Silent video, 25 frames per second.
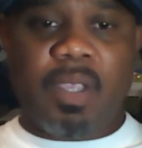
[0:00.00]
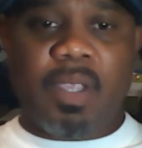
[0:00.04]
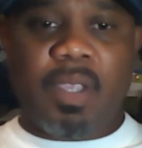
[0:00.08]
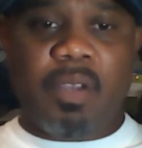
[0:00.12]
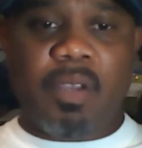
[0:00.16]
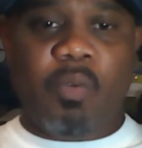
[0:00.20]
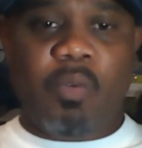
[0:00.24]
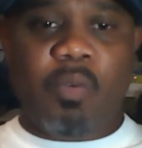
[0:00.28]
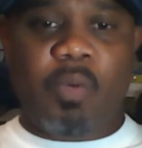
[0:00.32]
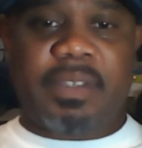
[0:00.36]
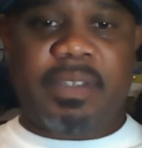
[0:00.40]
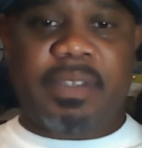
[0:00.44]

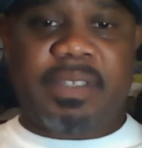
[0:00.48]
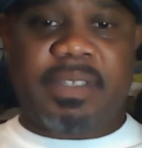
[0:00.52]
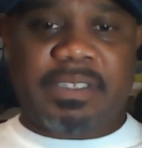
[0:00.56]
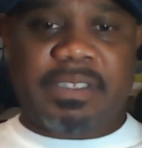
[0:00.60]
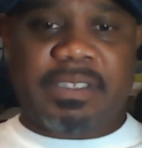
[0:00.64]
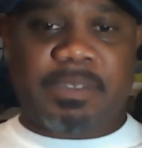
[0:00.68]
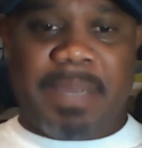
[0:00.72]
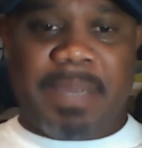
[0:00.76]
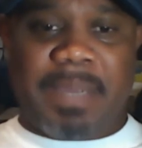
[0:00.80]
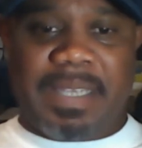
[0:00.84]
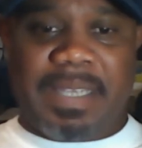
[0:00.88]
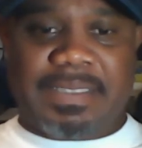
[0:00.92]
what this
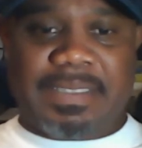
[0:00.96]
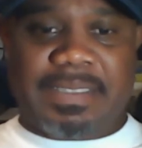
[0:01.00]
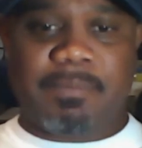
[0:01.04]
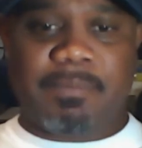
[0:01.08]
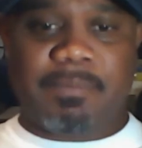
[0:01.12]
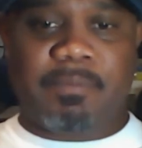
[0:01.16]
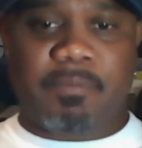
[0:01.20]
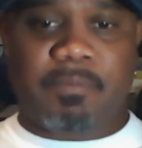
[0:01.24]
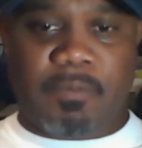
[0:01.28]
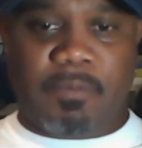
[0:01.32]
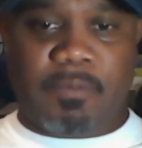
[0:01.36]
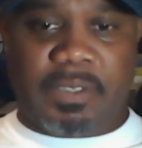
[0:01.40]
base
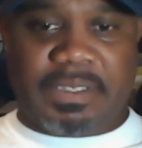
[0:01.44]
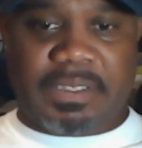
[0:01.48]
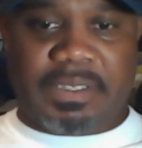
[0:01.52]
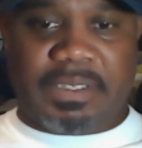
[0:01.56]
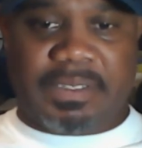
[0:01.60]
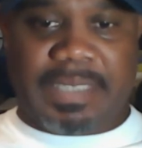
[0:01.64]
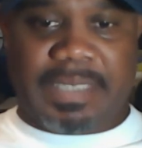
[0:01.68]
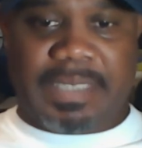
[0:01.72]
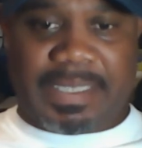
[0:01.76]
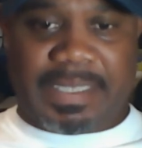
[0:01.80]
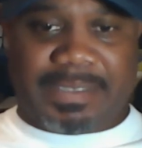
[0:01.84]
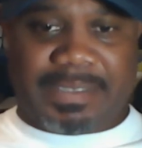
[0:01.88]

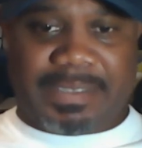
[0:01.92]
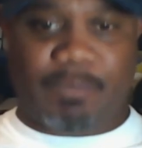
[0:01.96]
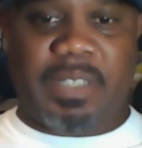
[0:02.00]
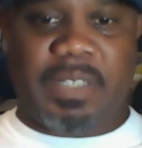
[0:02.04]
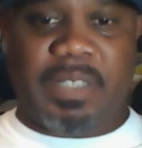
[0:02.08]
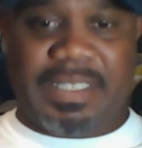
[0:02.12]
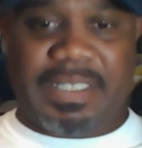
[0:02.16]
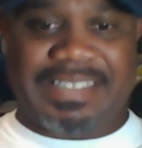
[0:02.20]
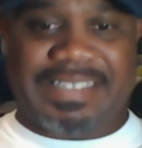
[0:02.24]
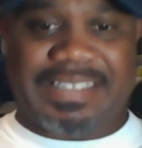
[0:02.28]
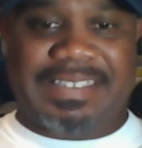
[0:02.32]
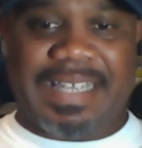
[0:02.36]
was, what
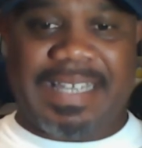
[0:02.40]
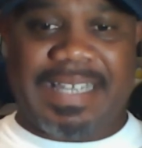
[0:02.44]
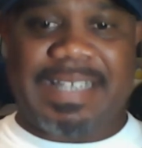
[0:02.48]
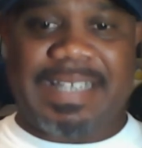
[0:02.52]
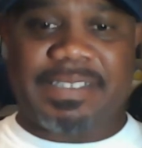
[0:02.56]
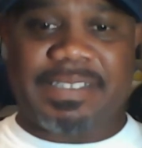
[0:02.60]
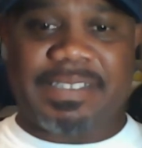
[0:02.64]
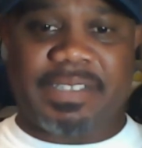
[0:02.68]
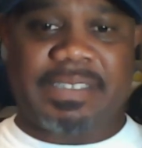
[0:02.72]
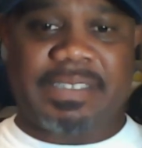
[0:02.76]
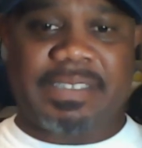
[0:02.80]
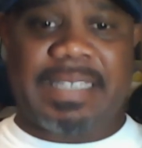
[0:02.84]
it
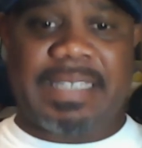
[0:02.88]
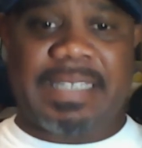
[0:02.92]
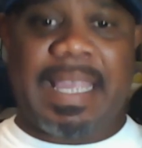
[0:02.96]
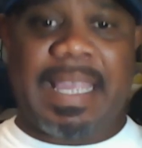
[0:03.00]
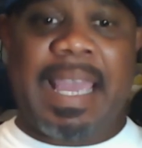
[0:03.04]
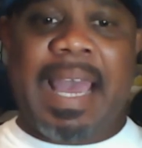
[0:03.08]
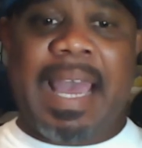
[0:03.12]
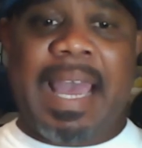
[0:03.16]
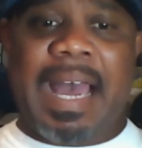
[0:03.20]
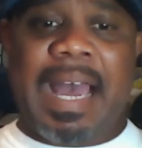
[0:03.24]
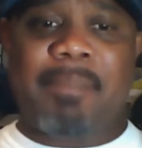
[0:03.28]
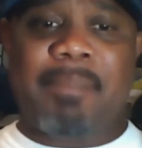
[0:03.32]
says here, say
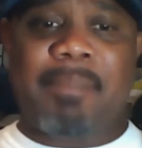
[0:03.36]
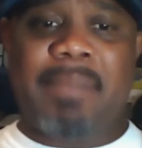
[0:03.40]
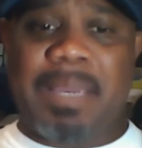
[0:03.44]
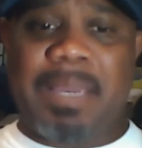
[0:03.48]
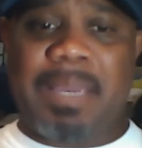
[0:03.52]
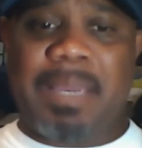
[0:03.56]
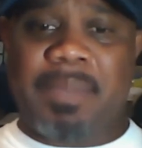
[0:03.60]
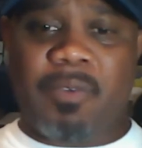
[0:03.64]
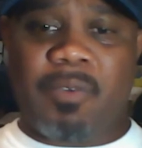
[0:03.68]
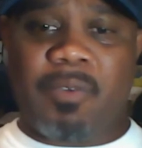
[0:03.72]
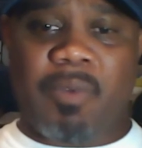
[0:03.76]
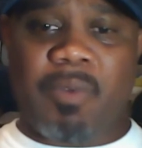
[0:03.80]
I may
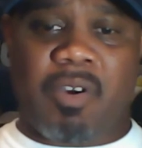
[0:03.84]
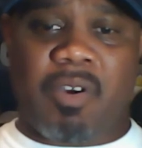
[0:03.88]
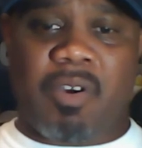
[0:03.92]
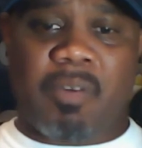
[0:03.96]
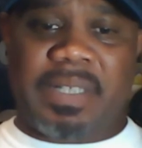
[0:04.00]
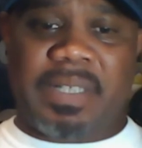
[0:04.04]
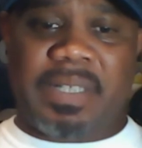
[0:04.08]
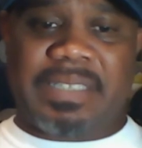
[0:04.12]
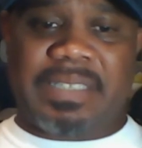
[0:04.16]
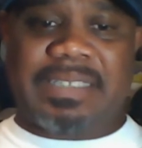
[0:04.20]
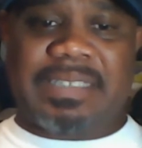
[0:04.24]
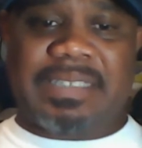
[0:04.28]
be wrong,
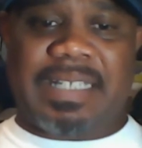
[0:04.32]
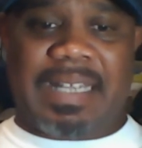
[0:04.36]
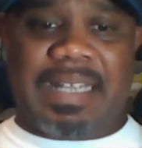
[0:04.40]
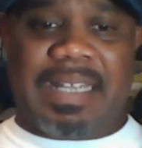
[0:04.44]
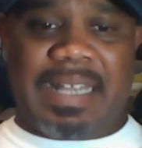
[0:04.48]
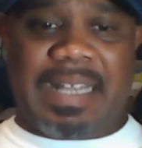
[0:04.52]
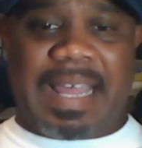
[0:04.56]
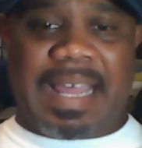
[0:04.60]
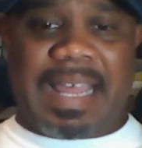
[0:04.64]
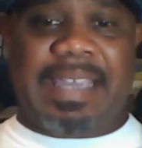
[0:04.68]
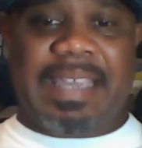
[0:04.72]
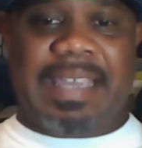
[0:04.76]
but it's
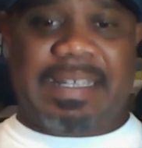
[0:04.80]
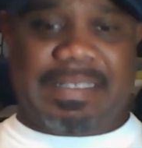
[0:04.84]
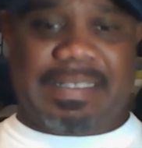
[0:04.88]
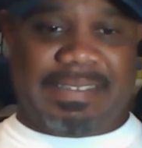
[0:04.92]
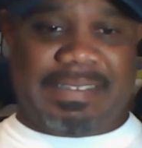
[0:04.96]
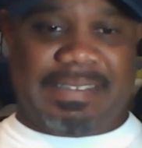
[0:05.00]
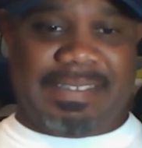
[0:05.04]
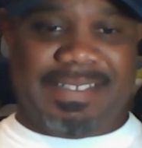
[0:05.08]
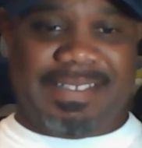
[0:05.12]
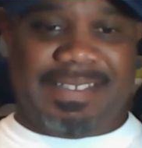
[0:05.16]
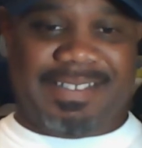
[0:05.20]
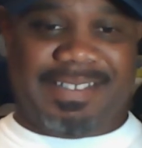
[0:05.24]

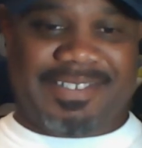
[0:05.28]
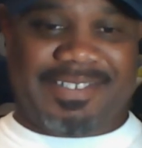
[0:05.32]
unlikely.